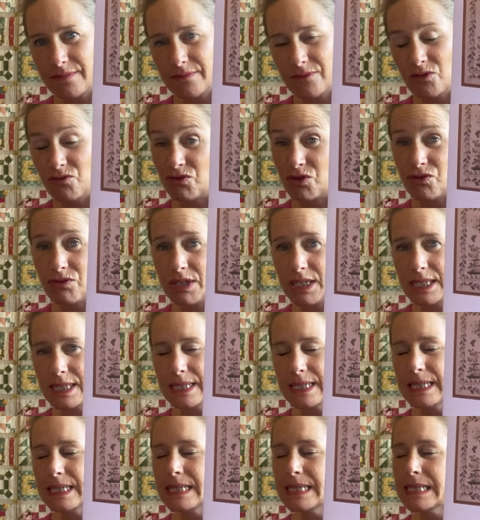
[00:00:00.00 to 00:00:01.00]
retreats,
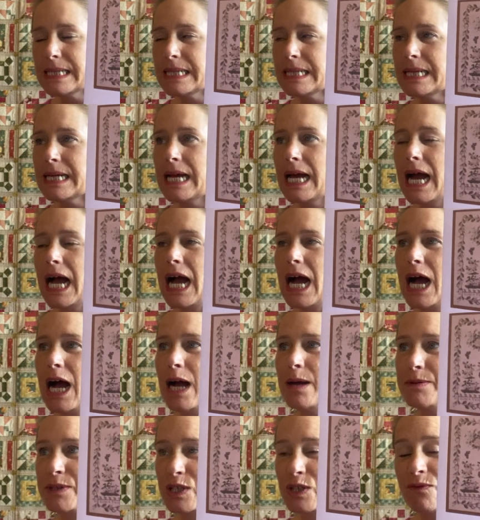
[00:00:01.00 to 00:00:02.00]

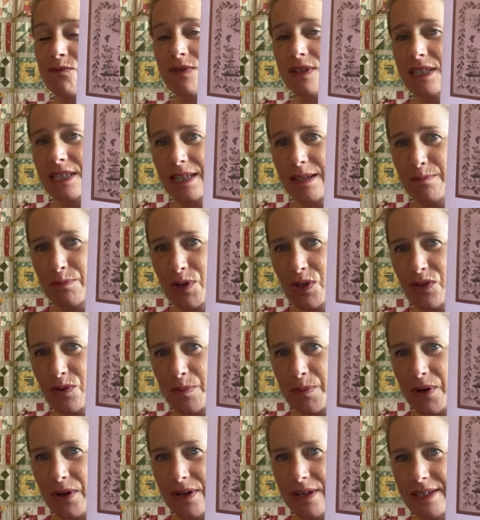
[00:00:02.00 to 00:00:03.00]
and convinced them both to
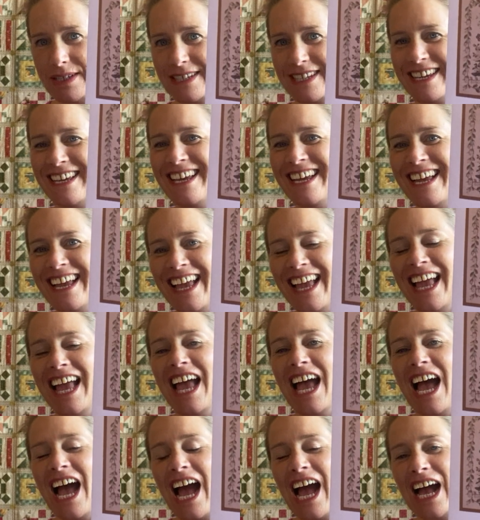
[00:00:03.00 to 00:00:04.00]
buy it.
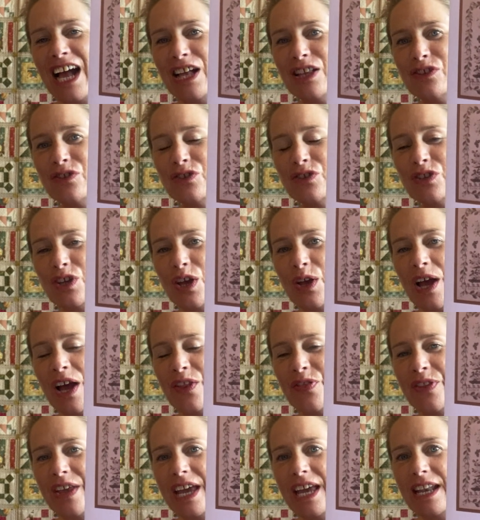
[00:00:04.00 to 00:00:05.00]
And
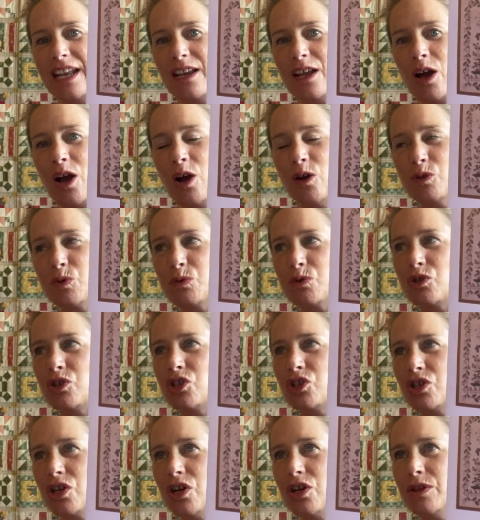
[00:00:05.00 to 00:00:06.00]
then I was watching
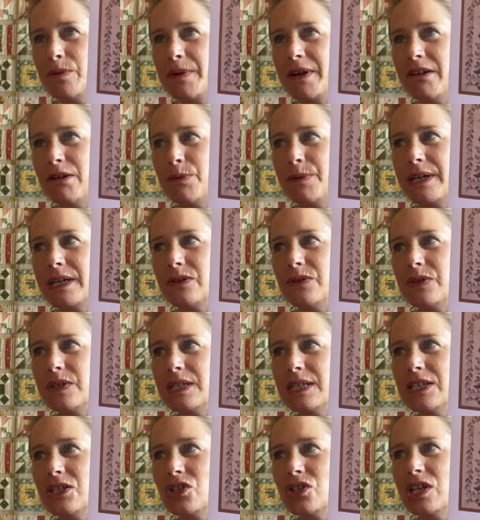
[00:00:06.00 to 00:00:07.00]
Sian, the Periwinkle
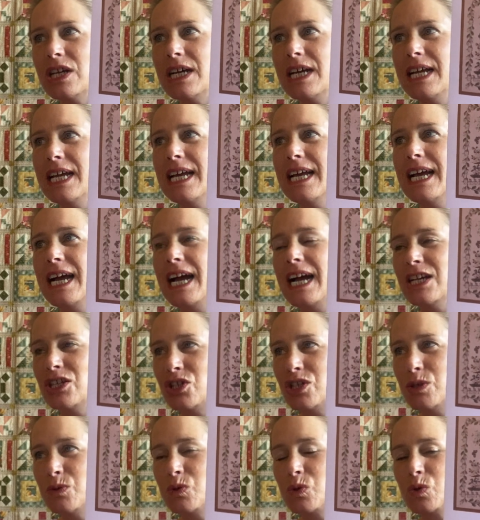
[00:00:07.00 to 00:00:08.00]
Stitcher, and
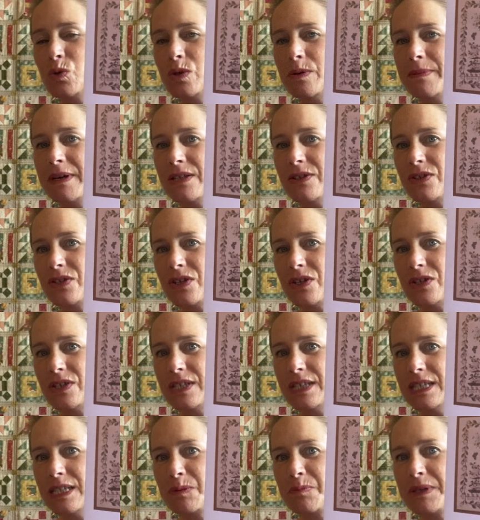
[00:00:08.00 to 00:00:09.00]
she was talking about
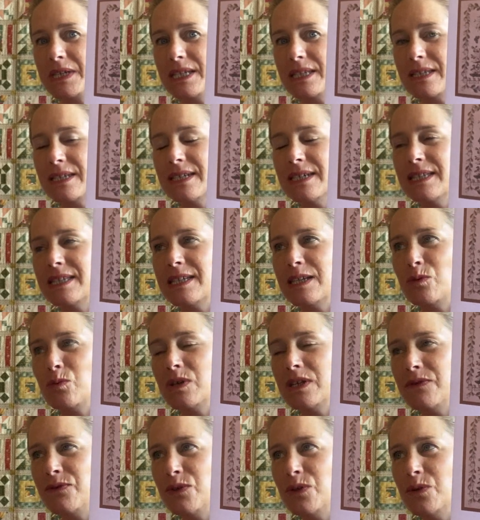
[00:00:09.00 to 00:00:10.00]
starting this piece, and I said, well,
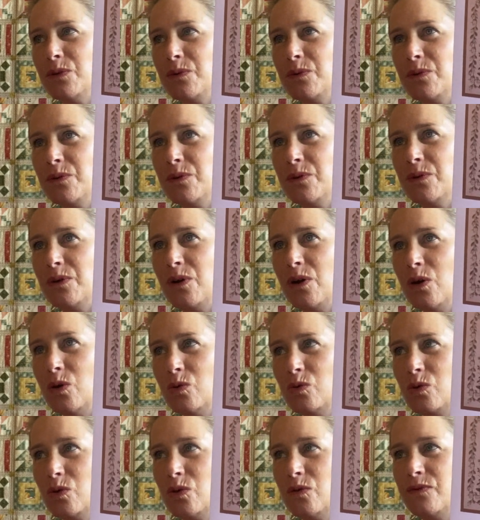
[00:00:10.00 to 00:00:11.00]
if you
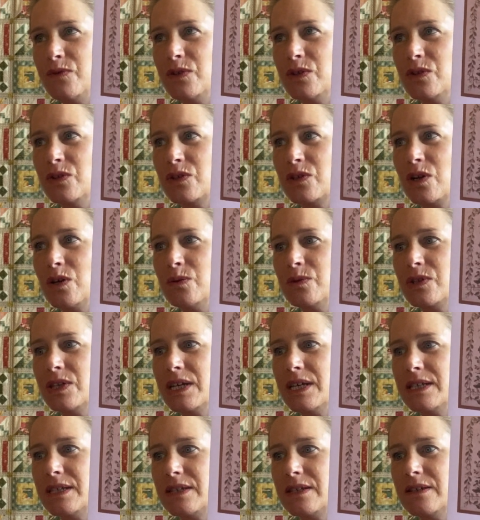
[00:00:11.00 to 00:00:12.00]
hold off, you can start with
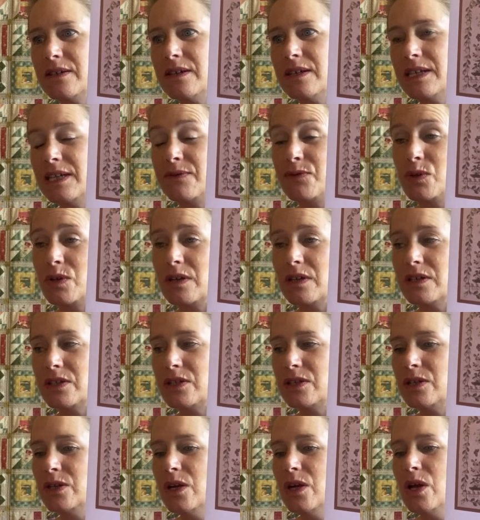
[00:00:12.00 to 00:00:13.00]
Janet and I, if you'd like
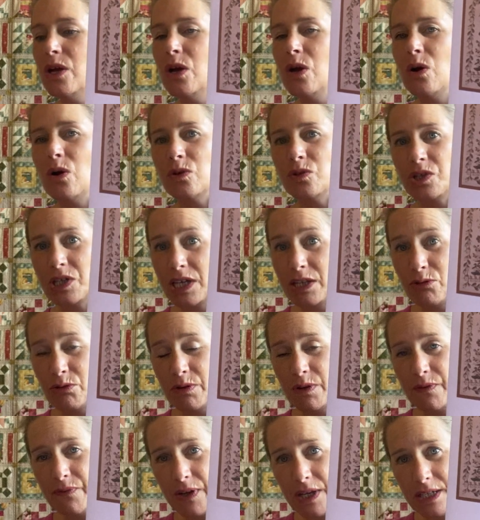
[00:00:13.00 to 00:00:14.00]
to, on January
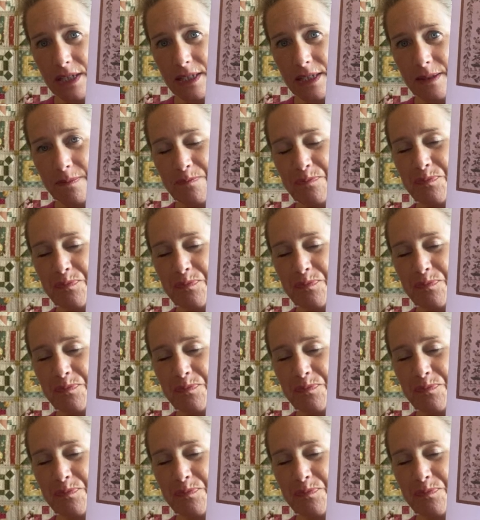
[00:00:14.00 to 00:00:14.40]
the 1st.